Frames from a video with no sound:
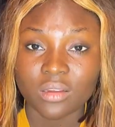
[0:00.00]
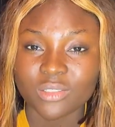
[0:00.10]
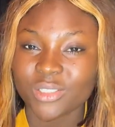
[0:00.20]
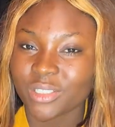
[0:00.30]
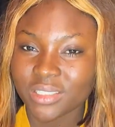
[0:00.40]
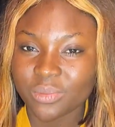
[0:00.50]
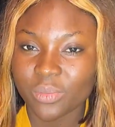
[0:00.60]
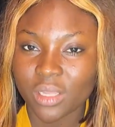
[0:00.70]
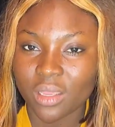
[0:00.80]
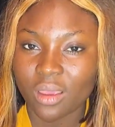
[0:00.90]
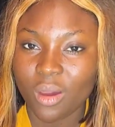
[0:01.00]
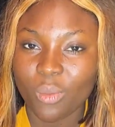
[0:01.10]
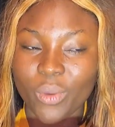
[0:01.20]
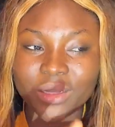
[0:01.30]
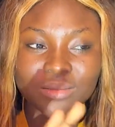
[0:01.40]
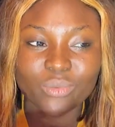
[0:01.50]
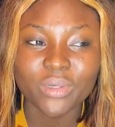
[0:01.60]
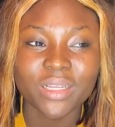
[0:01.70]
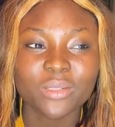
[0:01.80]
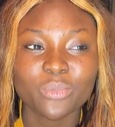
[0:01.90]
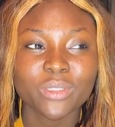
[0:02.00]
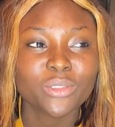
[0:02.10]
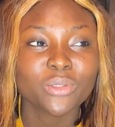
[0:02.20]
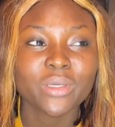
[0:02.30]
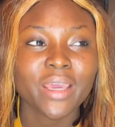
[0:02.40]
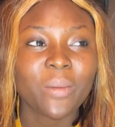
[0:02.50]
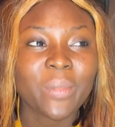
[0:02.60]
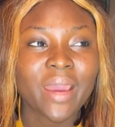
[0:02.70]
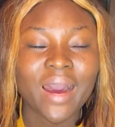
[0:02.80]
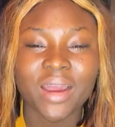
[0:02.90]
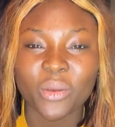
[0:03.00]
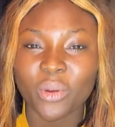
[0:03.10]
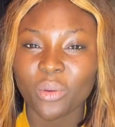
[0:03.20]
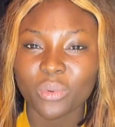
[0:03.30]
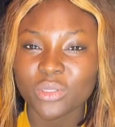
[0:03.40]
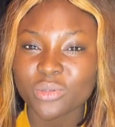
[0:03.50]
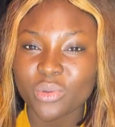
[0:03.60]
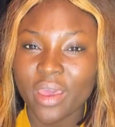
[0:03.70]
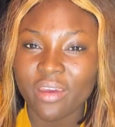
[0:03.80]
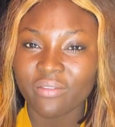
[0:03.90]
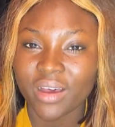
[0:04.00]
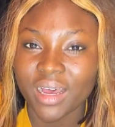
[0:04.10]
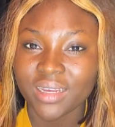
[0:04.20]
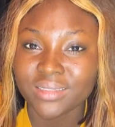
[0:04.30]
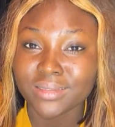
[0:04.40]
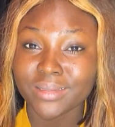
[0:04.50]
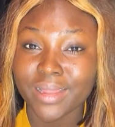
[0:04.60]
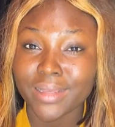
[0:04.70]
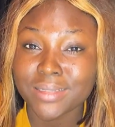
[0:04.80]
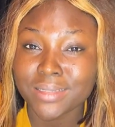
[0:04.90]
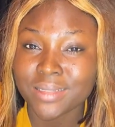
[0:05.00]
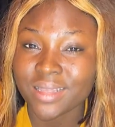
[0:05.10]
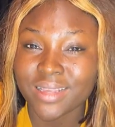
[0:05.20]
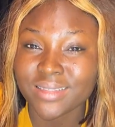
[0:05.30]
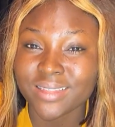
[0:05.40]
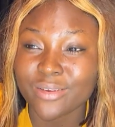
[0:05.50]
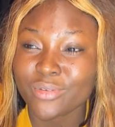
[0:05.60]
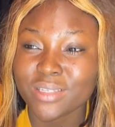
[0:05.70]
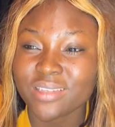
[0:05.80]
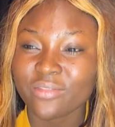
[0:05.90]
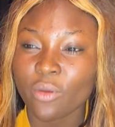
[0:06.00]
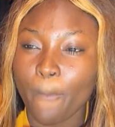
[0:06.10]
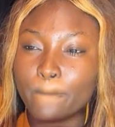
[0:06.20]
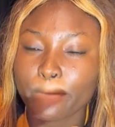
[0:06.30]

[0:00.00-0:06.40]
Trust me, when when anybody should get me angry or whatsoever the next thing is they're receiving